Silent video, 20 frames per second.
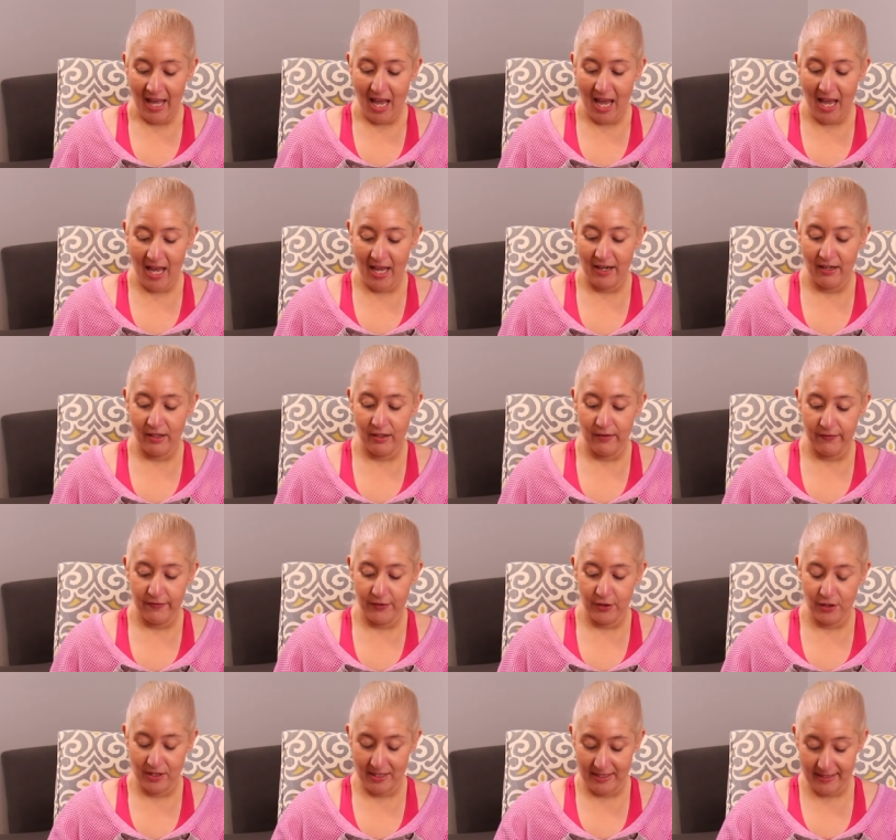and
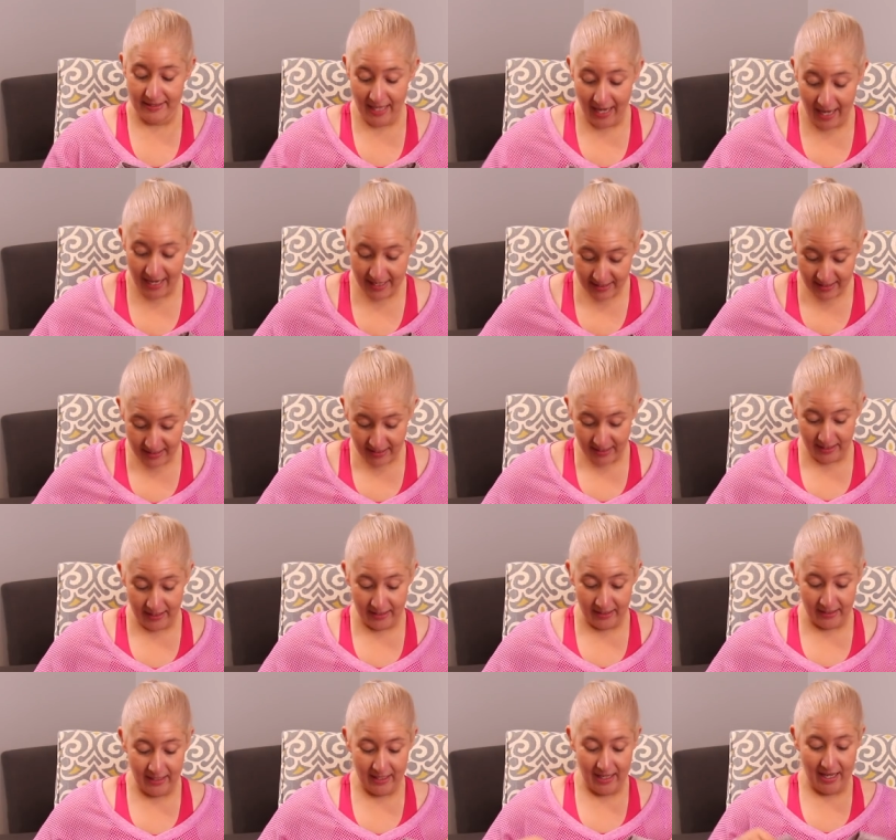for
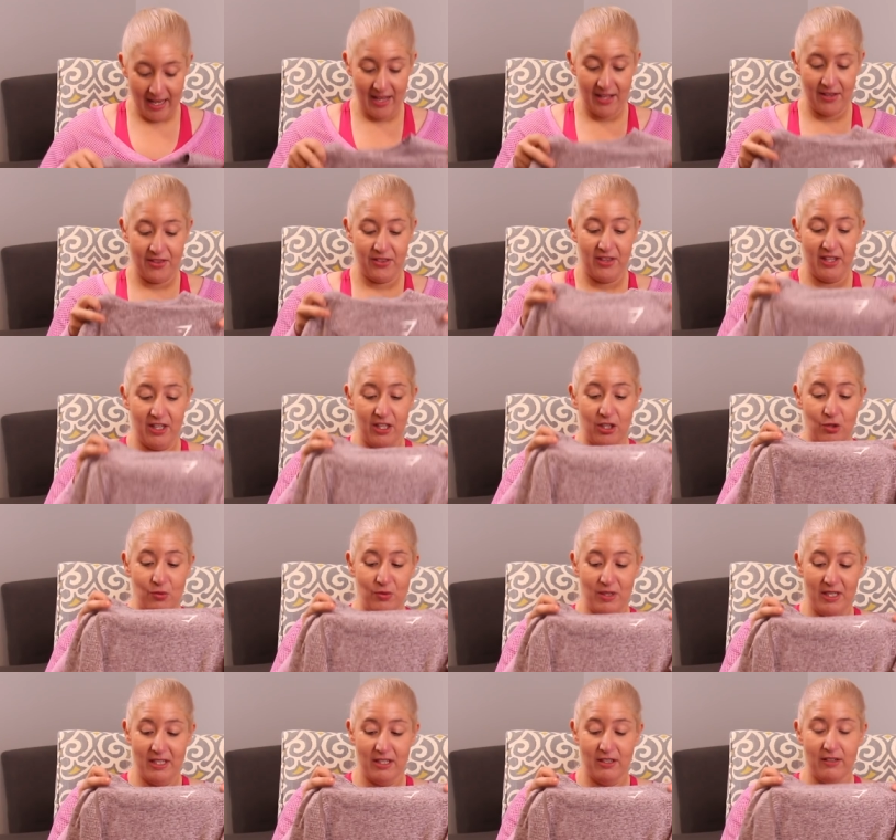sizing, I think you
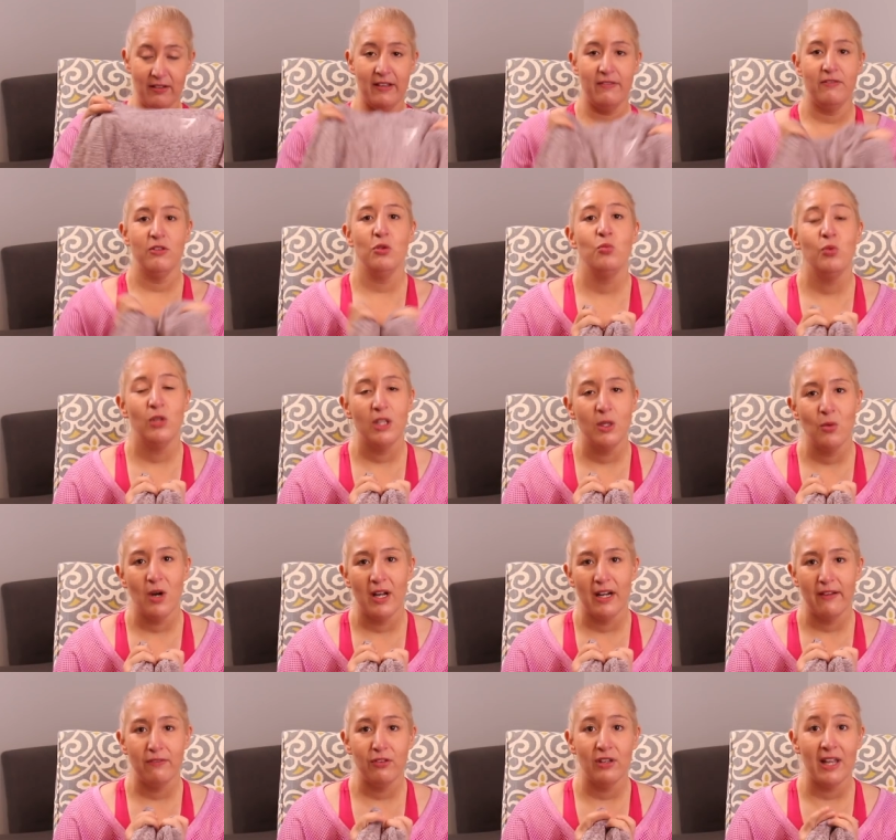need to, if you really
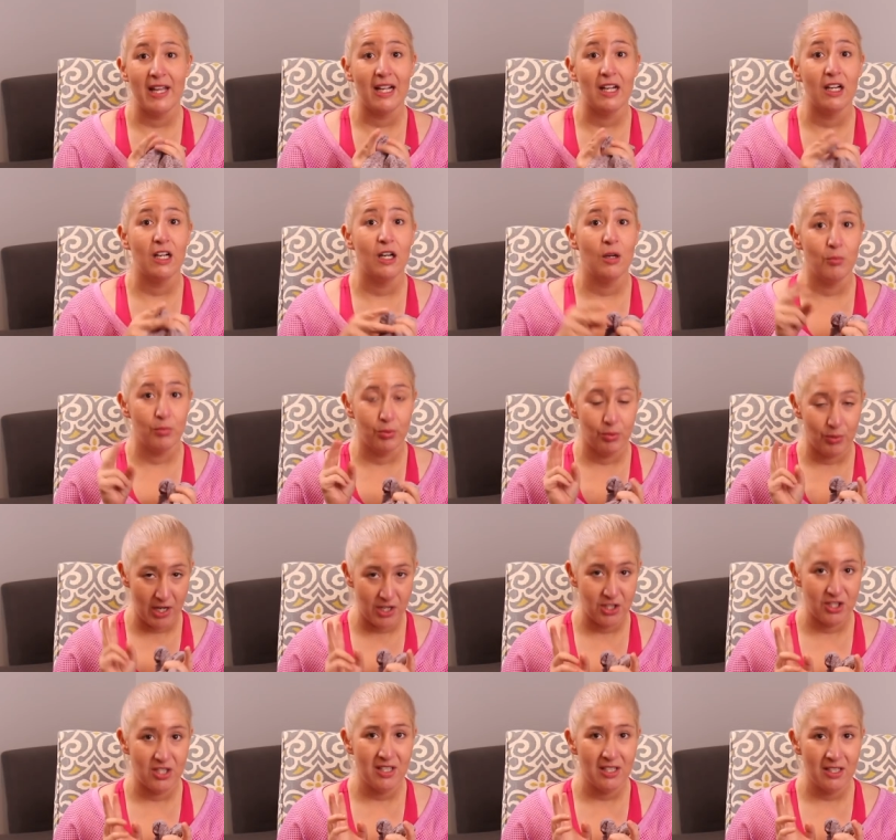want it for like a
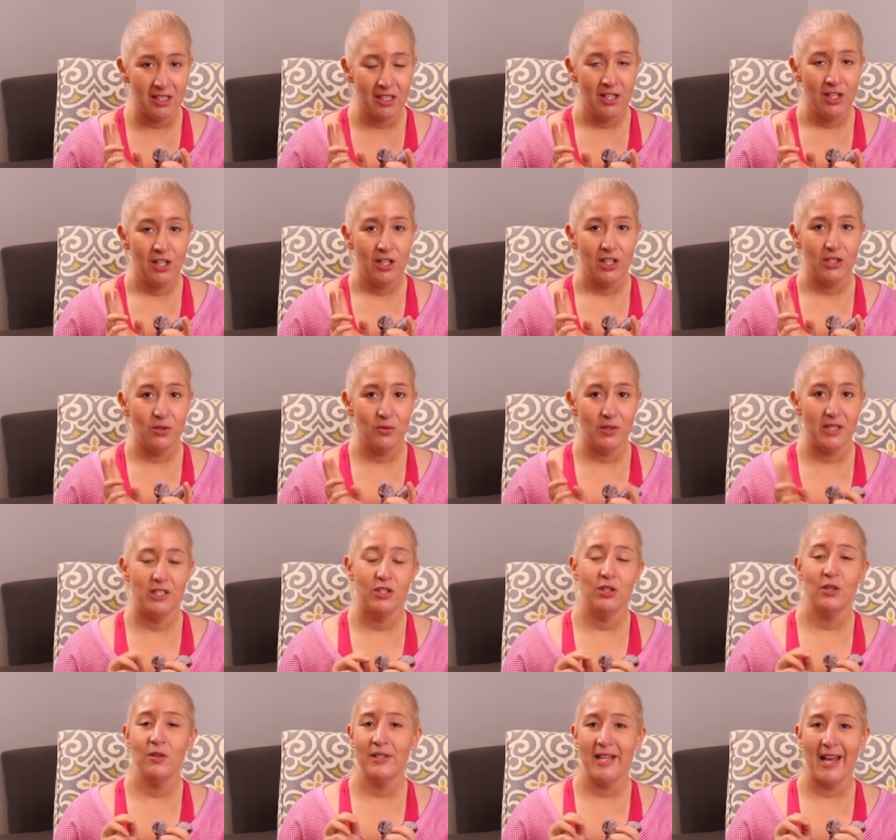compression, you need
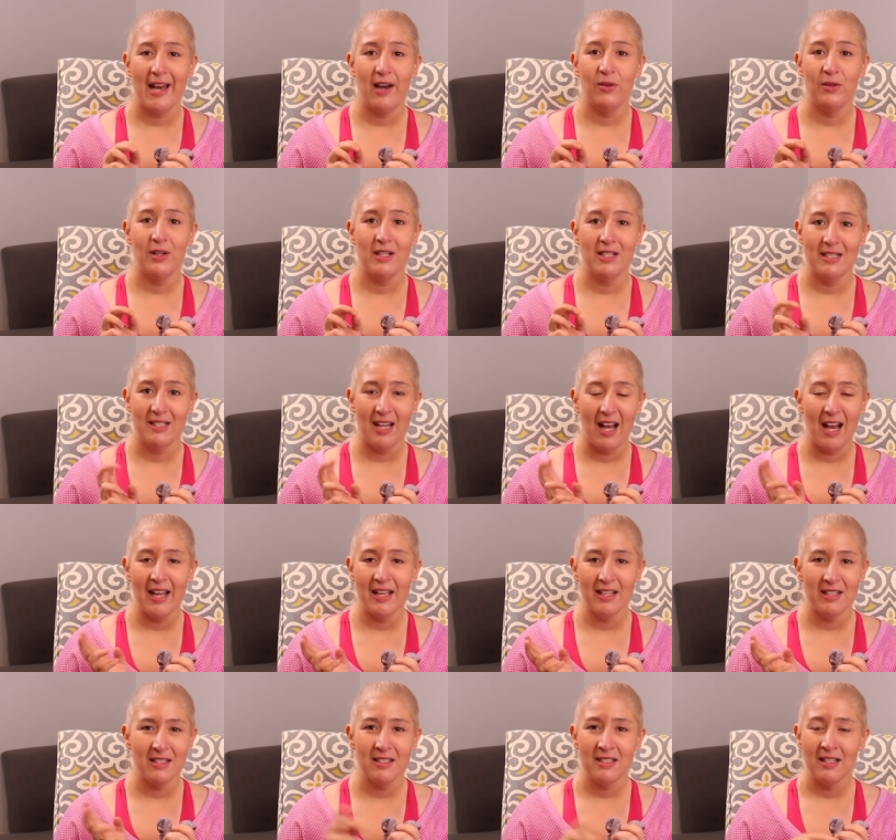to go down a
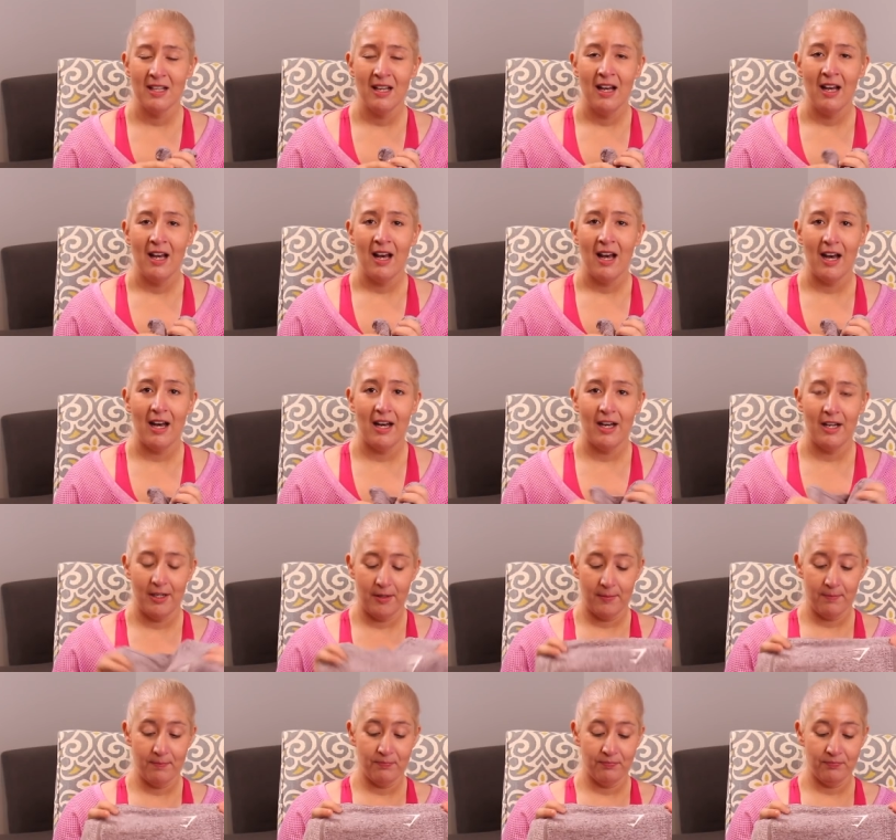size.
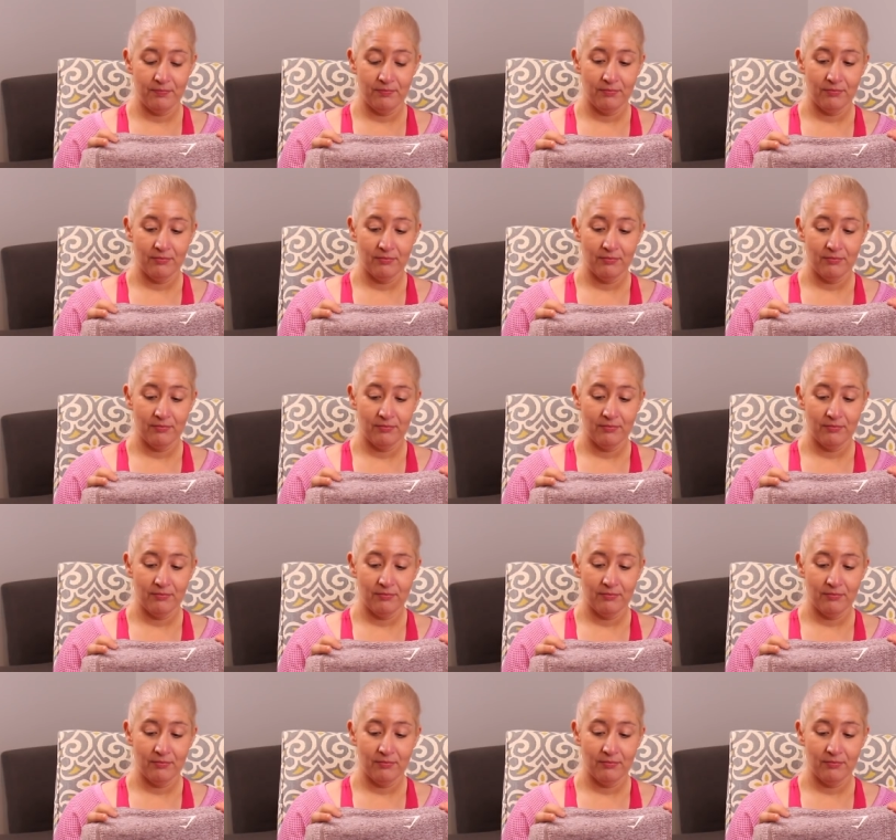Um,